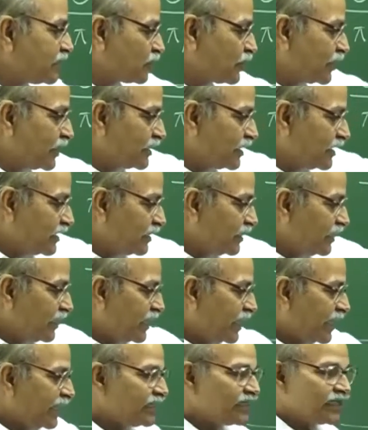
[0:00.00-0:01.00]
together
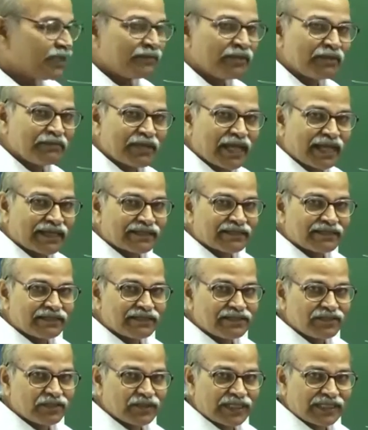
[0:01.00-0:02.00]
and coming back
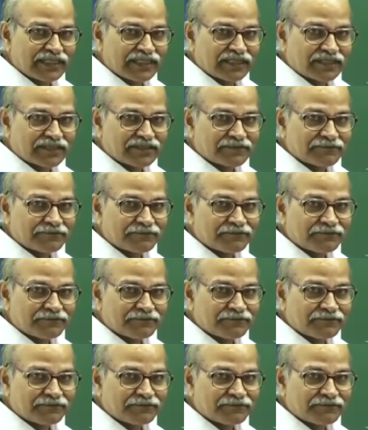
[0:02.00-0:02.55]
together.